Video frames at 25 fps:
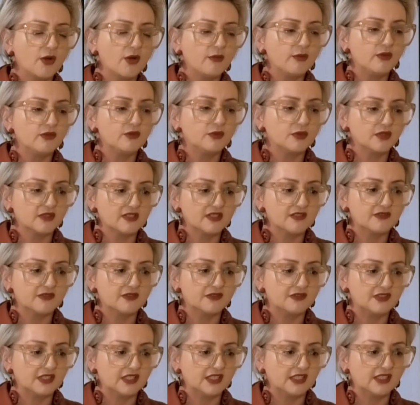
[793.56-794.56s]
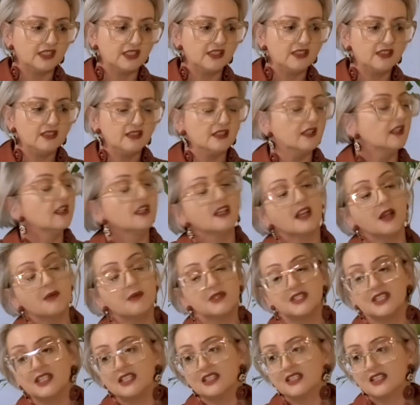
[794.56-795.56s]
moved when I was 15, and then that
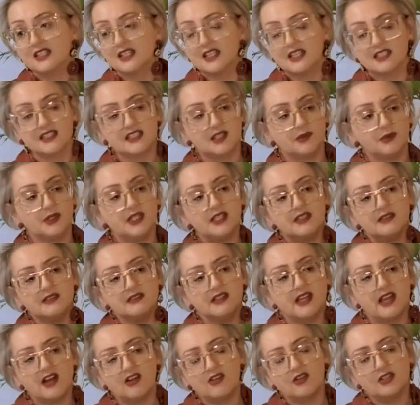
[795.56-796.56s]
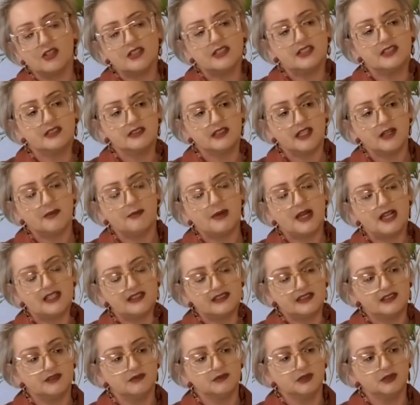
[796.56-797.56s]
was the end of that. So our
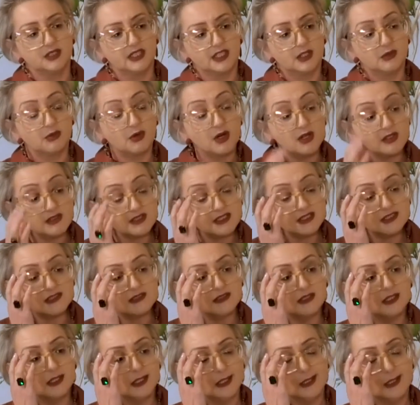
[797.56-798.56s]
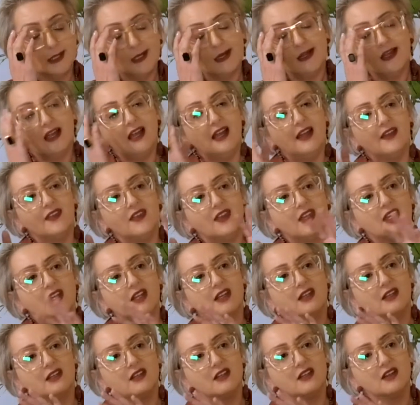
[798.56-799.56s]
paths didn't really cross. Yeah. And
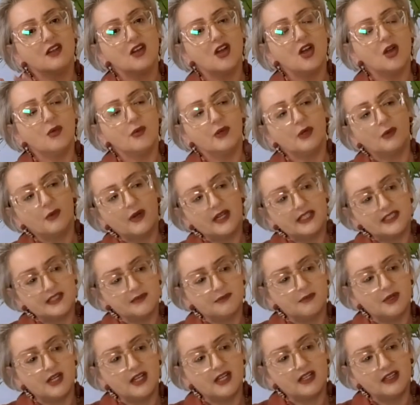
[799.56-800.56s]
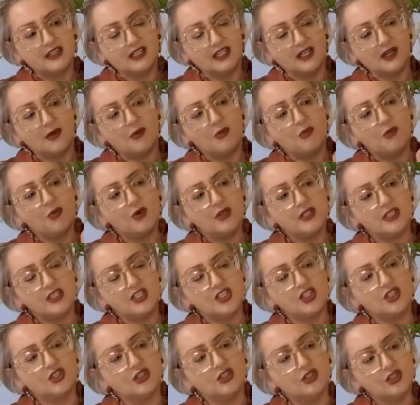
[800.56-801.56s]
then I went away and did my thing. What
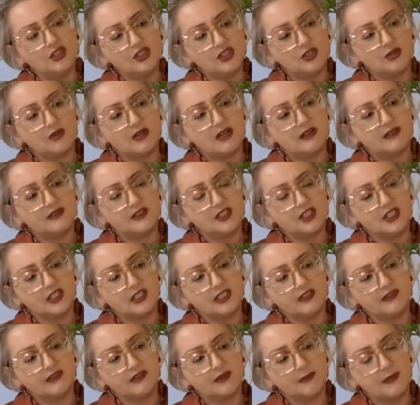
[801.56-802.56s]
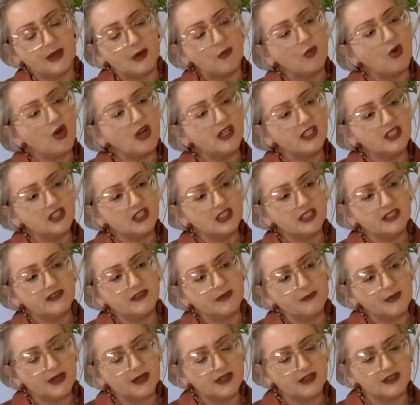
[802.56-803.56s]
did you do after you left the Mount? Why did you leave
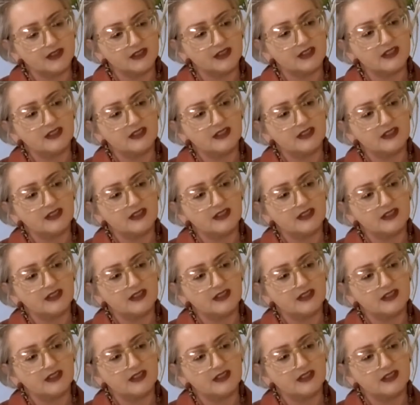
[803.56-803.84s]
the Mount?